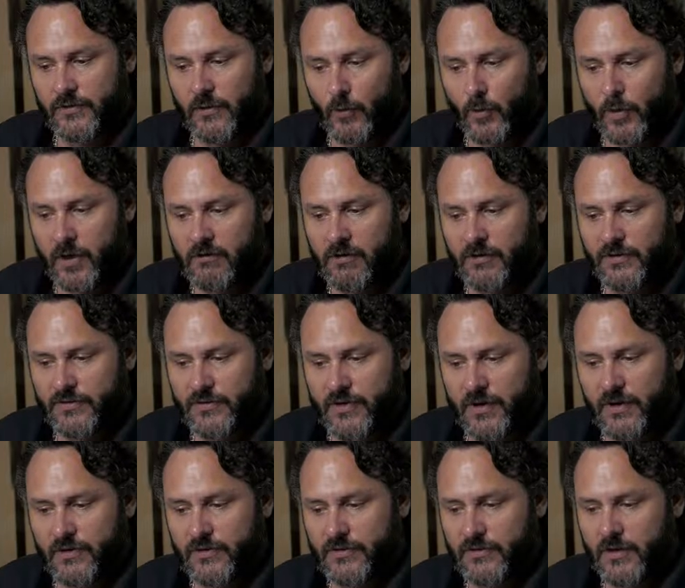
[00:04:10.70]
where it
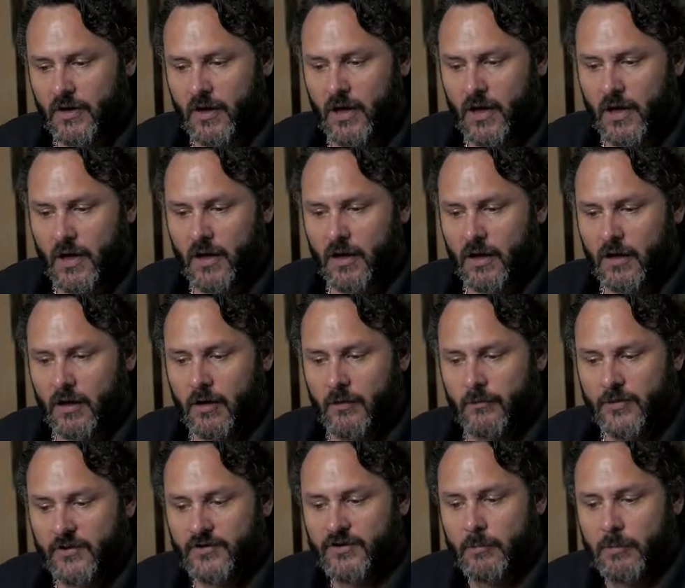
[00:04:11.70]
says
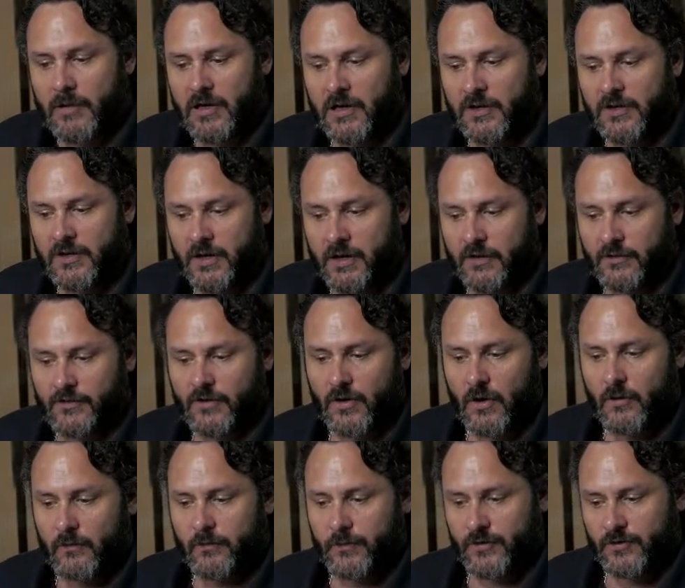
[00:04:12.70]
visibility,
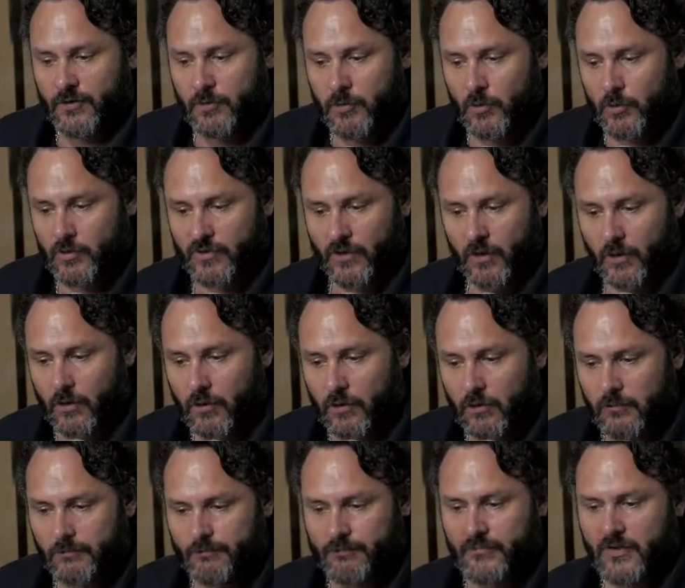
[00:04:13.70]
so visible to
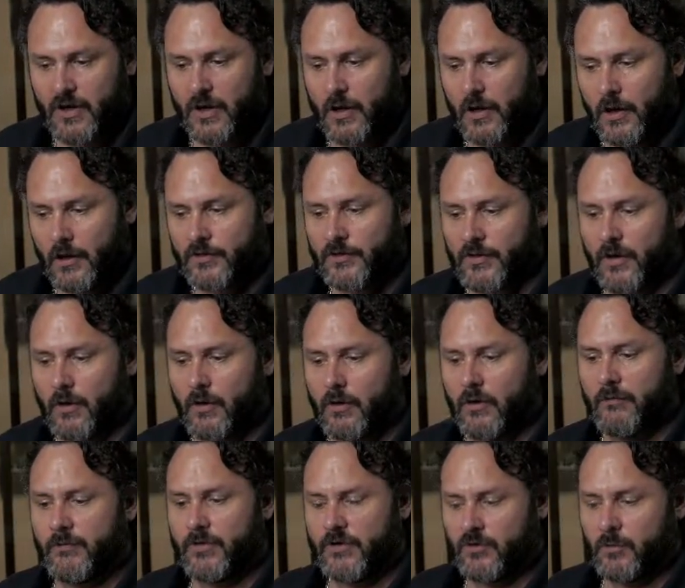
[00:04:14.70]
all. So
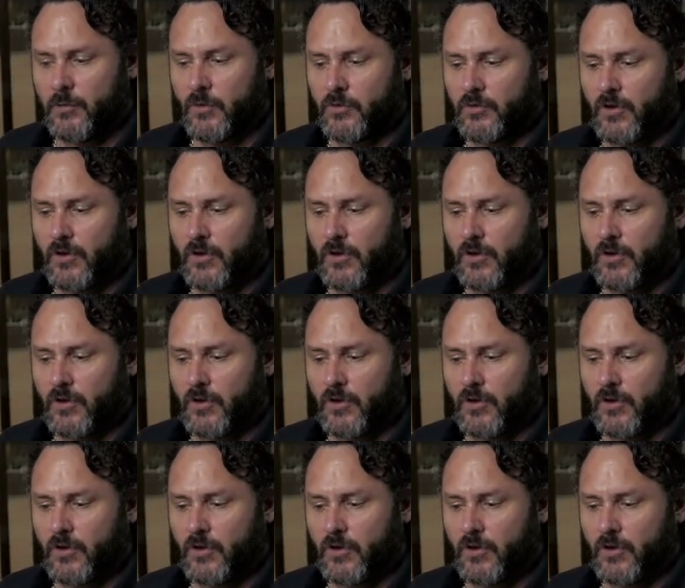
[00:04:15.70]
visible to